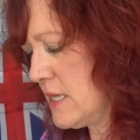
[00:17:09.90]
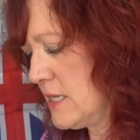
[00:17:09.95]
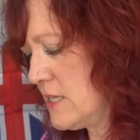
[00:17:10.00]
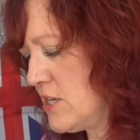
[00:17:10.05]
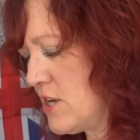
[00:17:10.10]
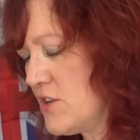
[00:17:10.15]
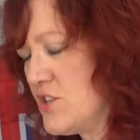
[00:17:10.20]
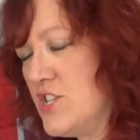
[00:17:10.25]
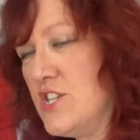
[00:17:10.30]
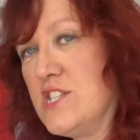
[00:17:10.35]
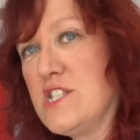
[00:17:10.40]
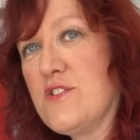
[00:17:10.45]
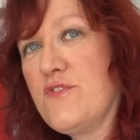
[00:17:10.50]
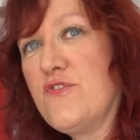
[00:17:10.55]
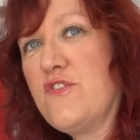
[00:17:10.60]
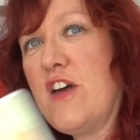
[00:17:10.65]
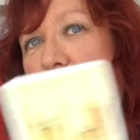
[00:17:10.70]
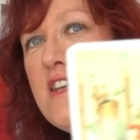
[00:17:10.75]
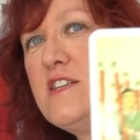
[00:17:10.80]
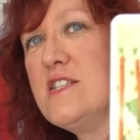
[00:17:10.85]
you know, she's
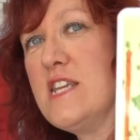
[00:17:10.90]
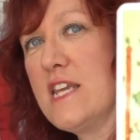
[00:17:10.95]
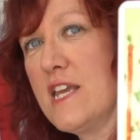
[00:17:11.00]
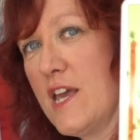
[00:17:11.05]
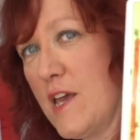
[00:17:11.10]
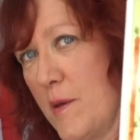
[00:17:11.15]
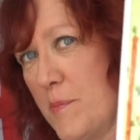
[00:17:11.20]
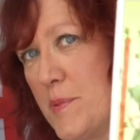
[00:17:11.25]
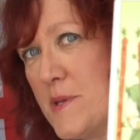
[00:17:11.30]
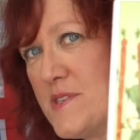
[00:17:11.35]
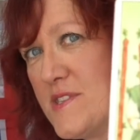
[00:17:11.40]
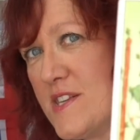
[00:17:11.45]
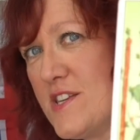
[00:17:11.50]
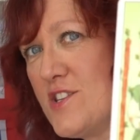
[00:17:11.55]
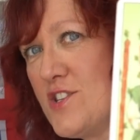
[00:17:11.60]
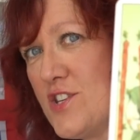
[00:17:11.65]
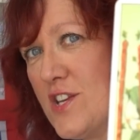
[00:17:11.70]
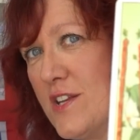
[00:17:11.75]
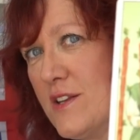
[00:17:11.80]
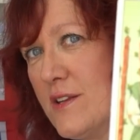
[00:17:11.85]
defending her
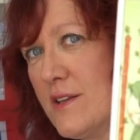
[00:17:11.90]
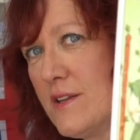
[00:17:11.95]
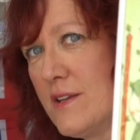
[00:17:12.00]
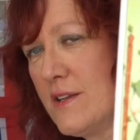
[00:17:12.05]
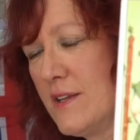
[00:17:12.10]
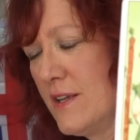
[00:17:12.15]
position.